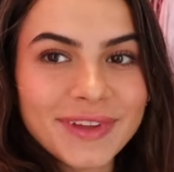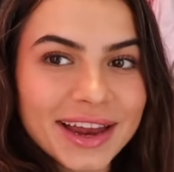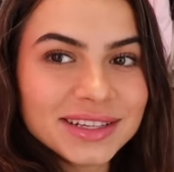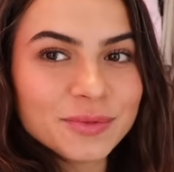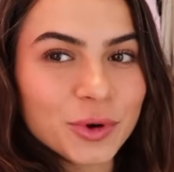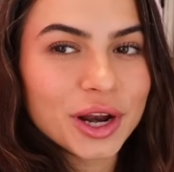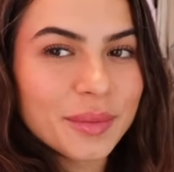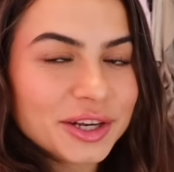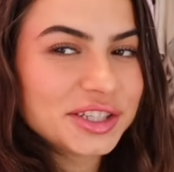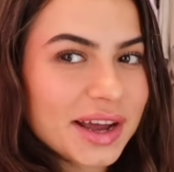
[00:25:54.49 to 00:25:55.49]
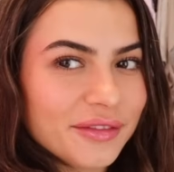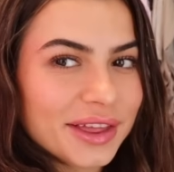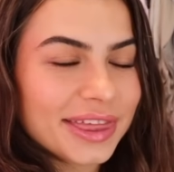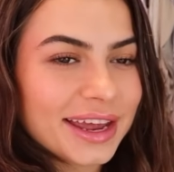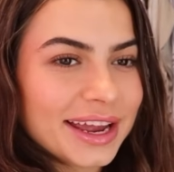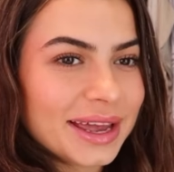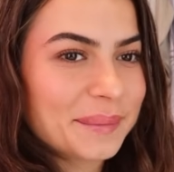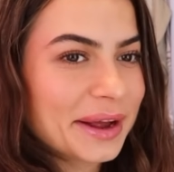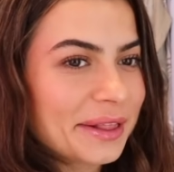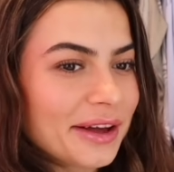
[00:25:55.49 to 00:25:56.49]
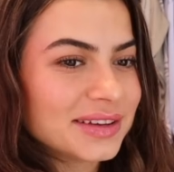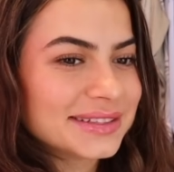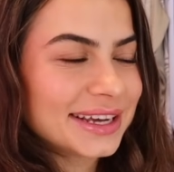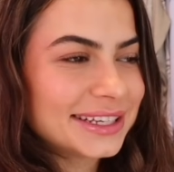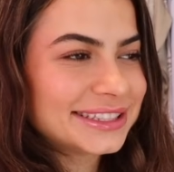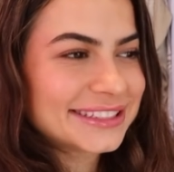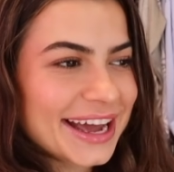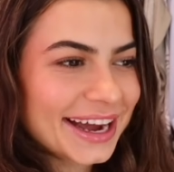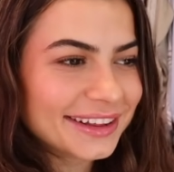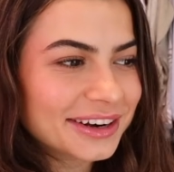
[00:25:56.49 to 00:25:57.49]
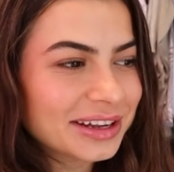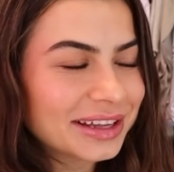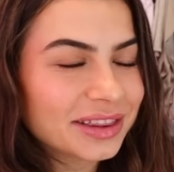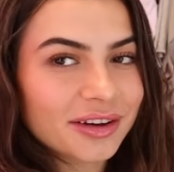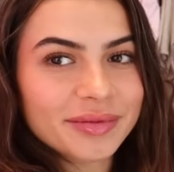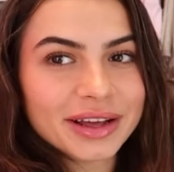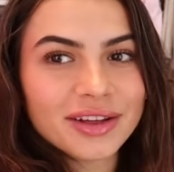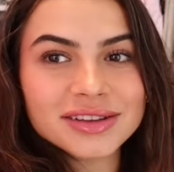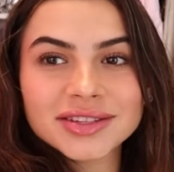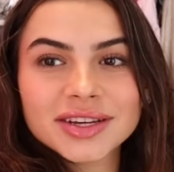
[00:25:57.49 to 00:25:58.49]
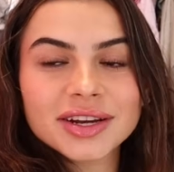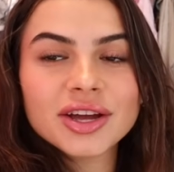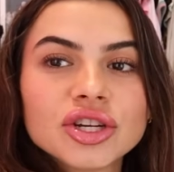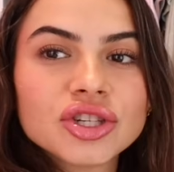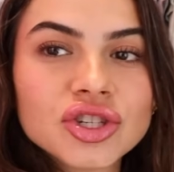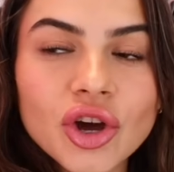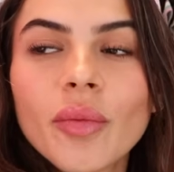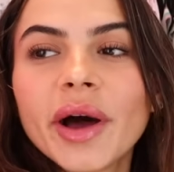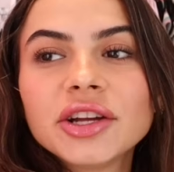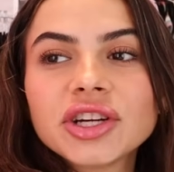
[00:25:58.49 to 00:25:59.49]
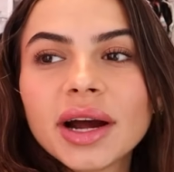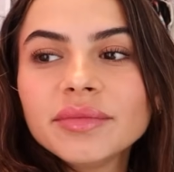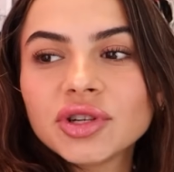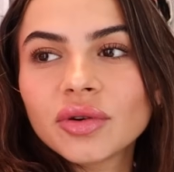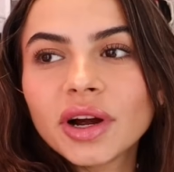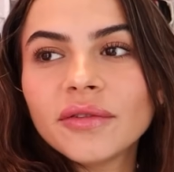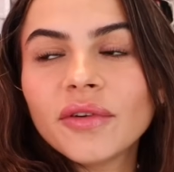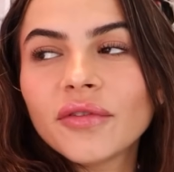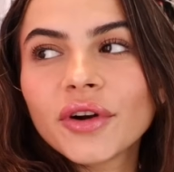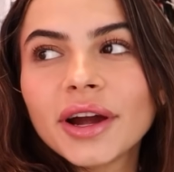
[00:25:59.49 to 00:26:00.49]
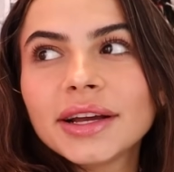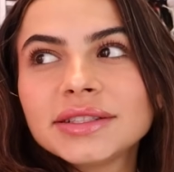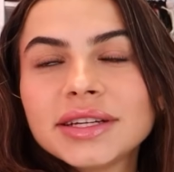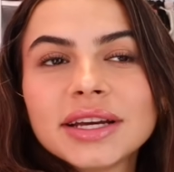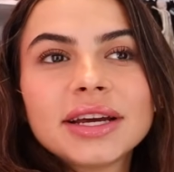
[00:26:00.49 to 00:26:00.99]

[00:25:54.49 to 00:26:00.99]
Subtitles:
That is pretty much everything in my closet. I literally love my closet so much. I'm so grateful for it.